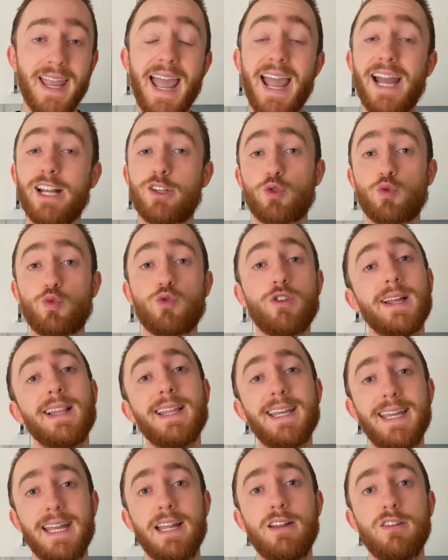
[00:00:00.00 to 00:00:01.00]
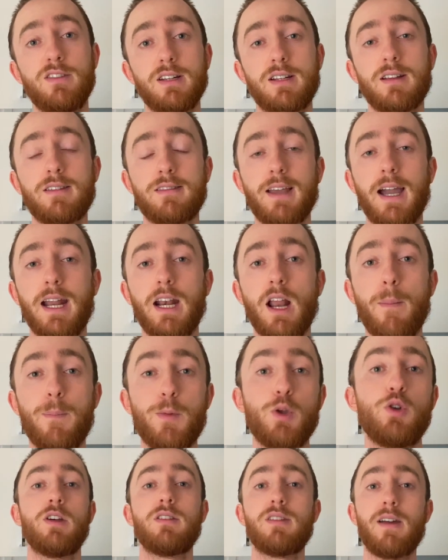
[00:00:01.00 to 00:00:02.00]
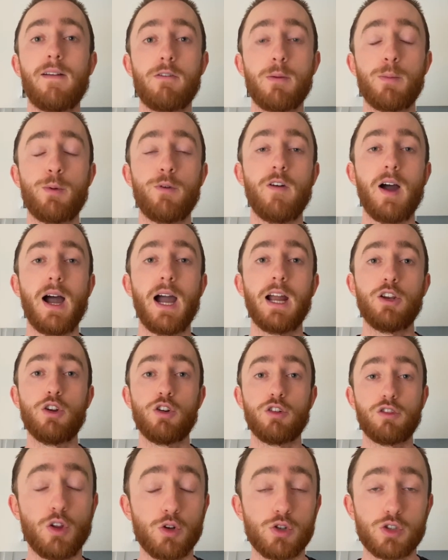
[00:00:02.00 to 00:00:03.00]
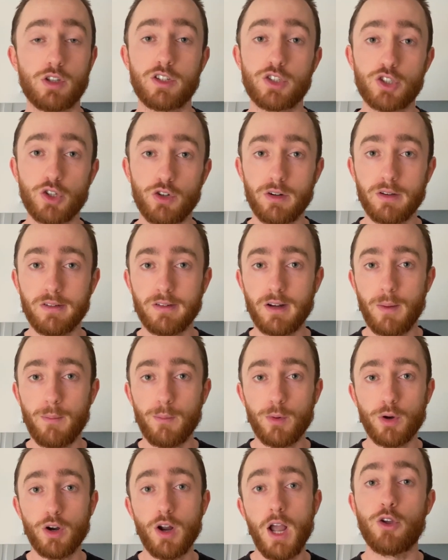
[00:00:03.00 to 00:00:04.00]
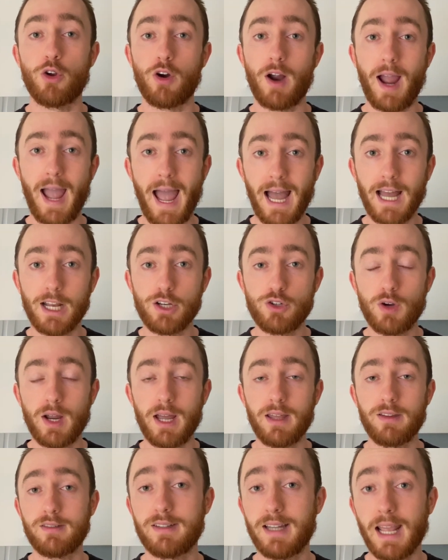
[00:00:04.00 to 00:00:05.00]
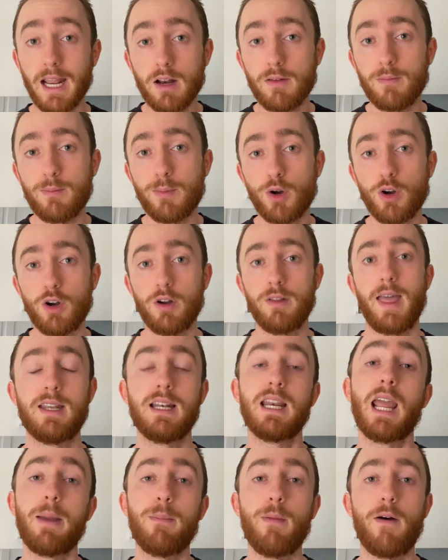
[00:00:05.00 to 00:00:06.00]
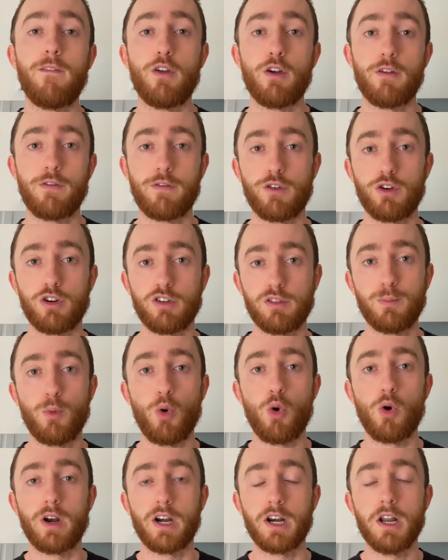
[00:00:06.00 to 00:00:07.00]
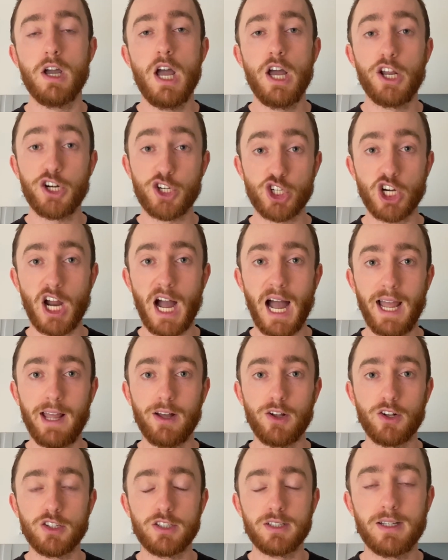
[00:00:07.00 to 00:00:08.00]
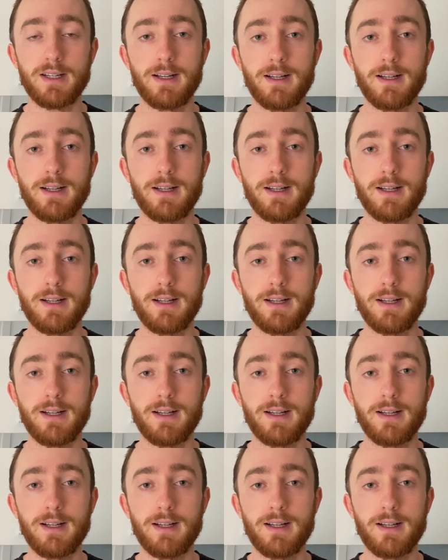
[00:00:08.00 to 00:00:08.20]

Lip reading: It's really easy to sign up. You just have to provide your social insurance number, your address, date of birth, the name of your firstborn child.